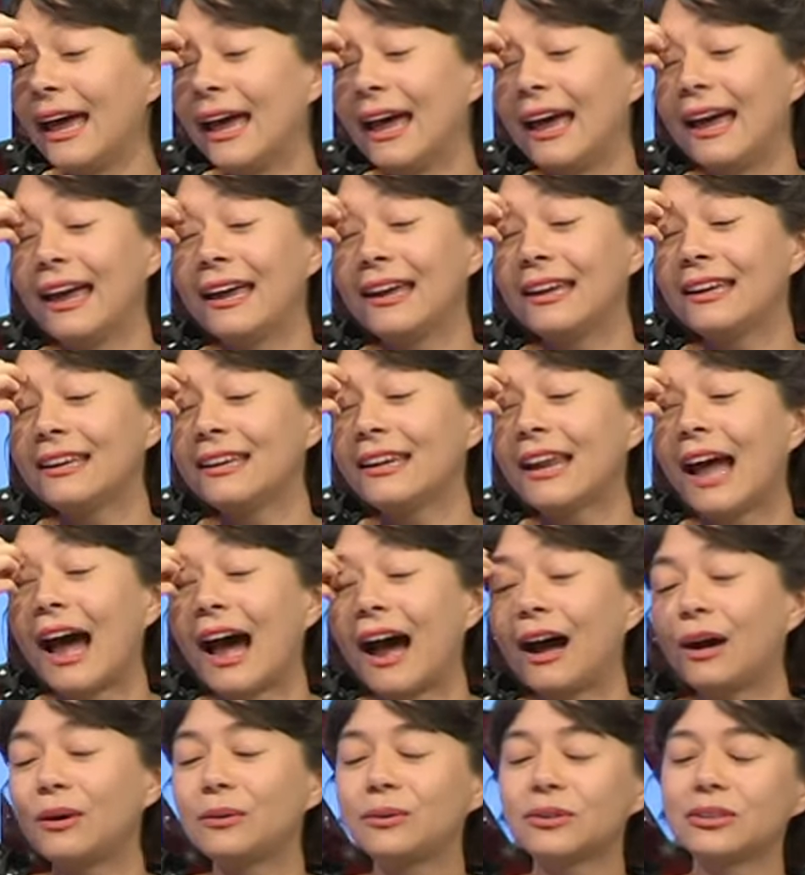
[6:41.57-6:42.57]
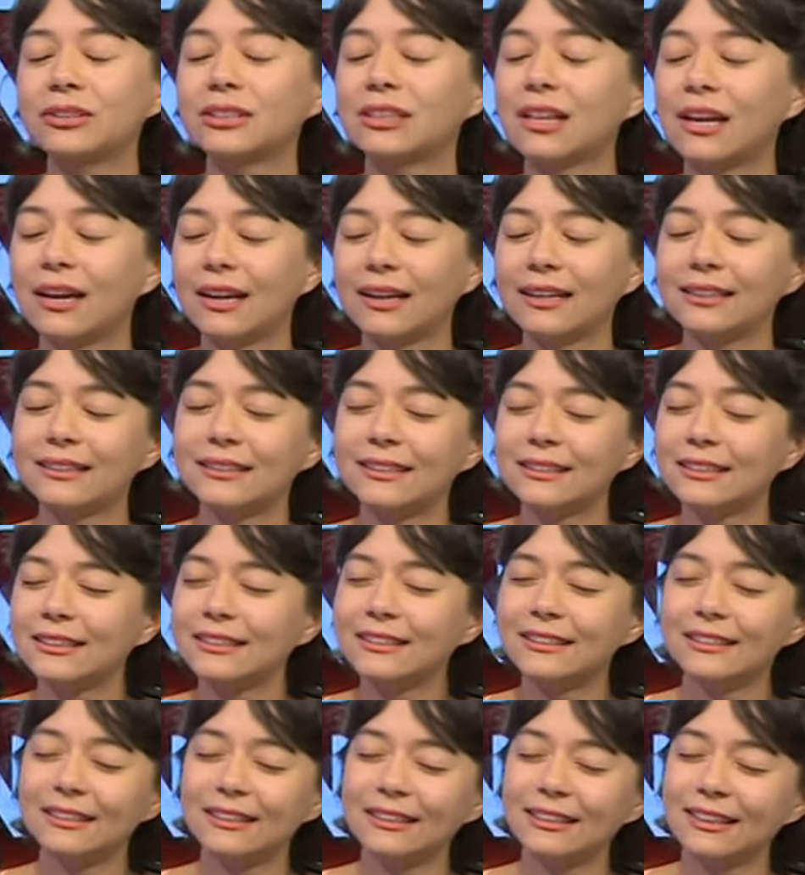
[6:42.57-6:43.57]
and i was like
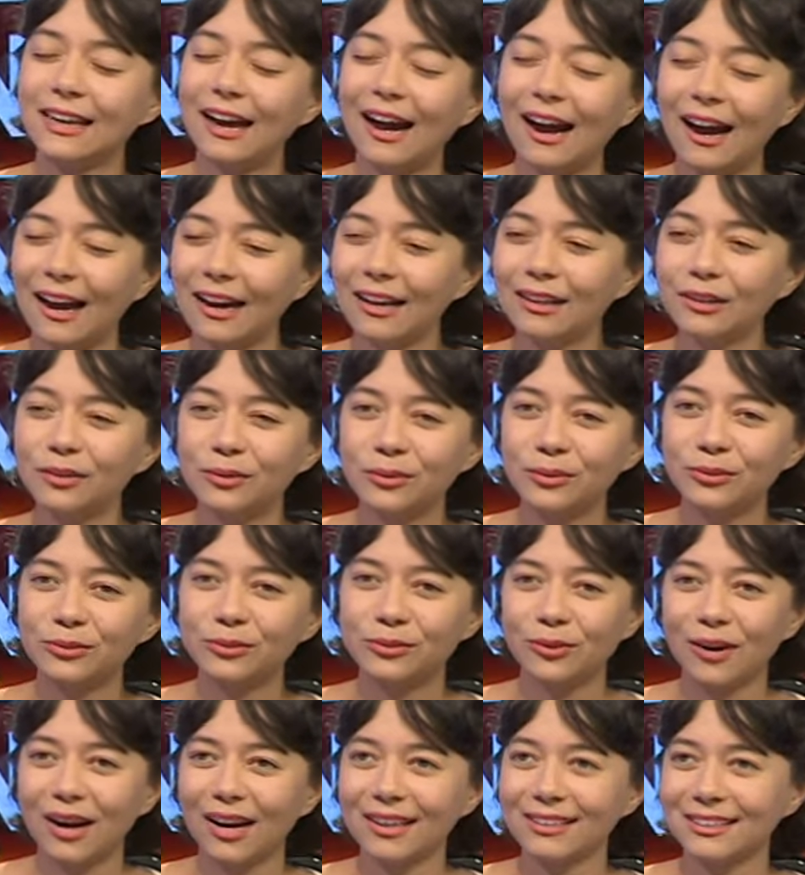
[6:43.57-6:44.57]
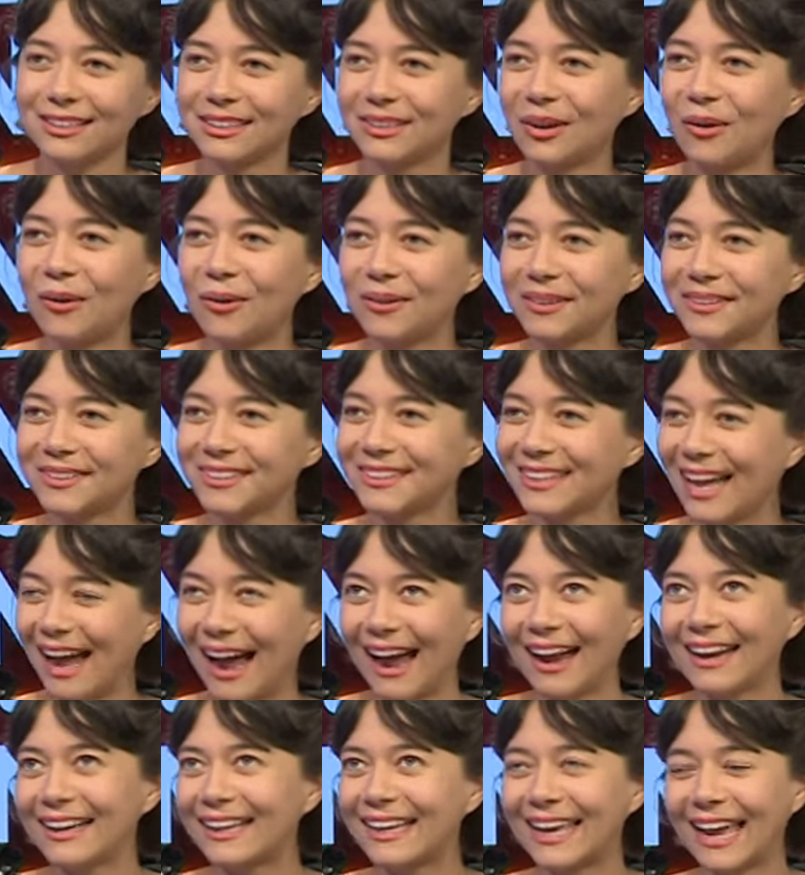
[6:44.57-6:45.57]
sincerely i don't write songs
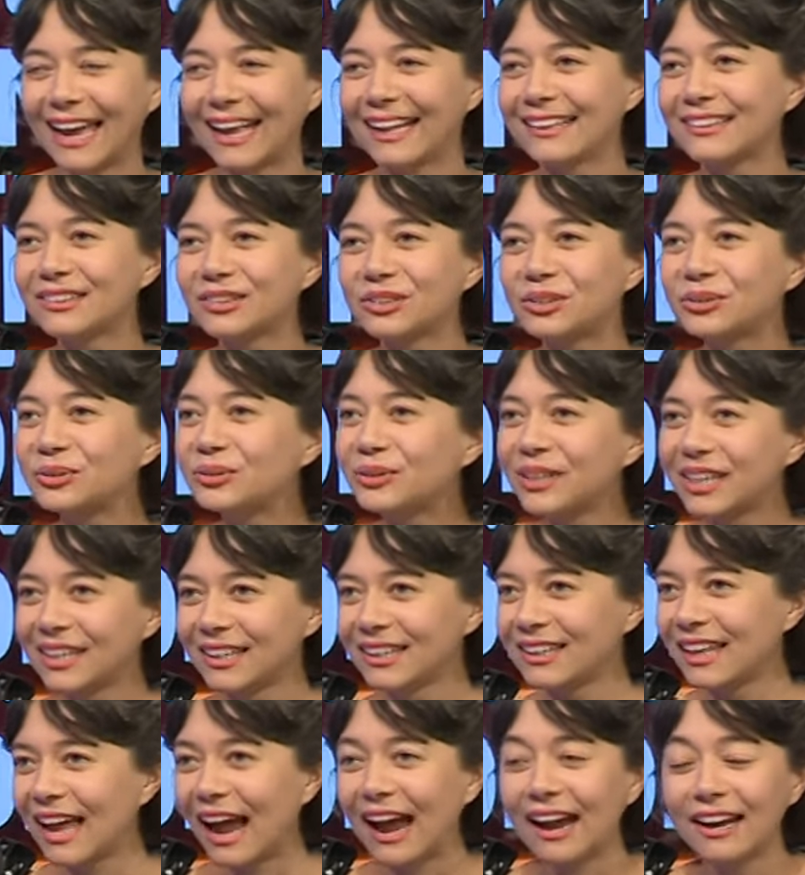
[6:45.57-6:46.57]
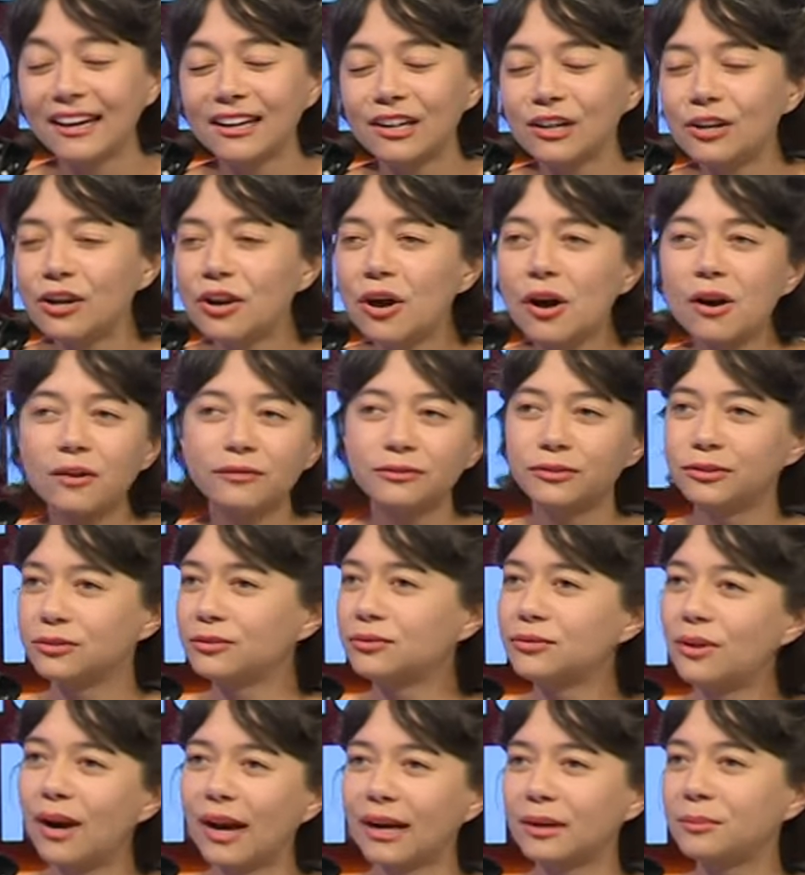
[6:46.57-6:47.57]
i can't do it i love to
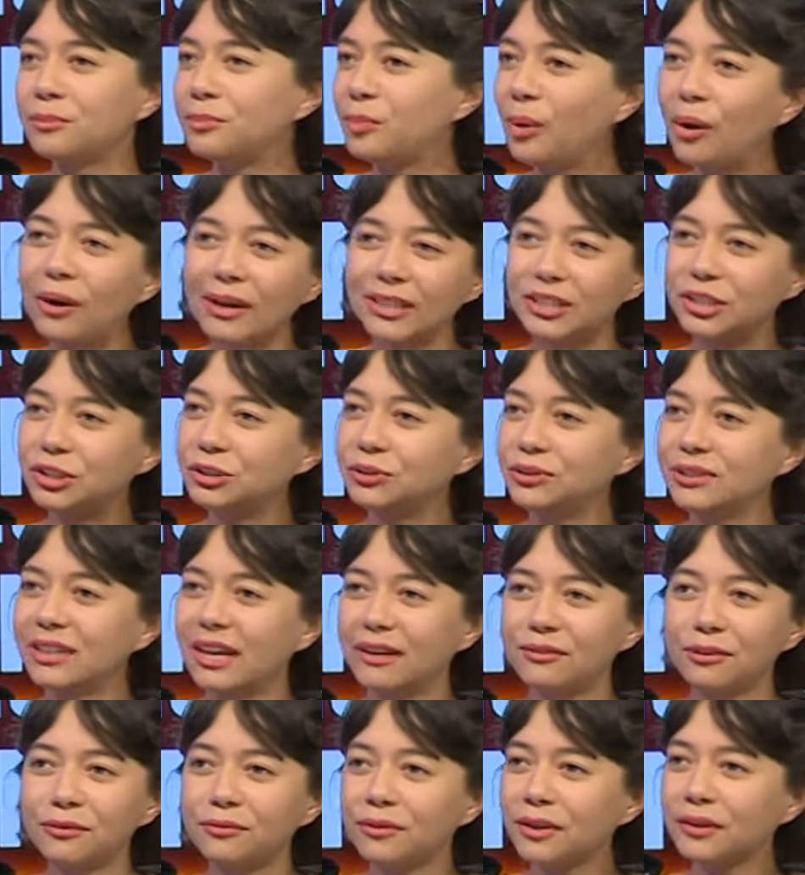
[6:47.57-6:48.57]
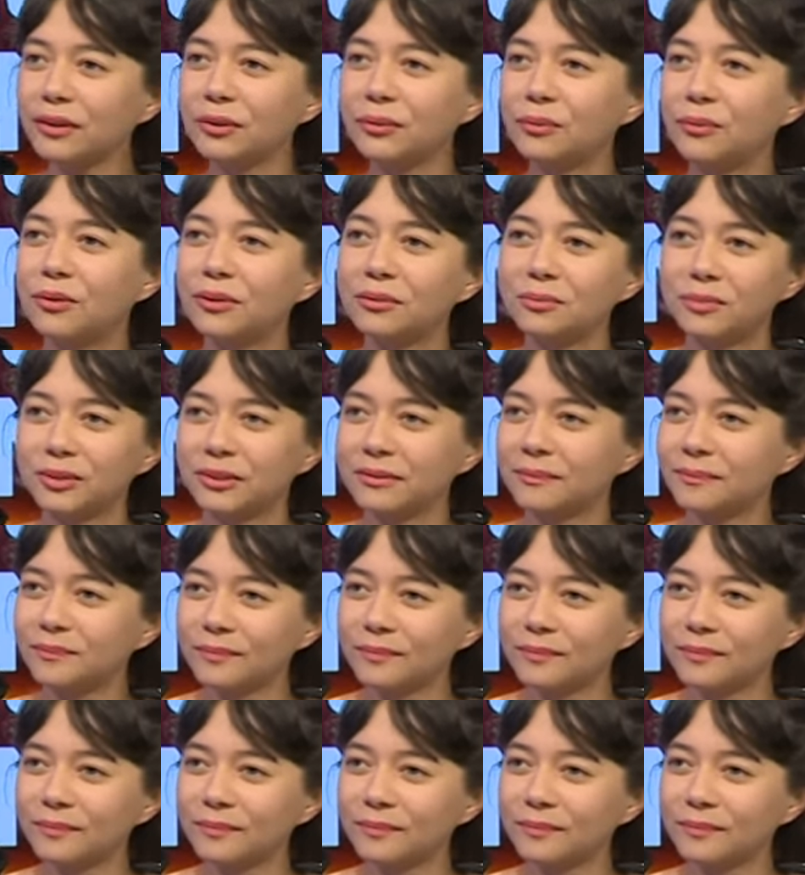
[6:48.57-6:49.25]
write poetry everything you want but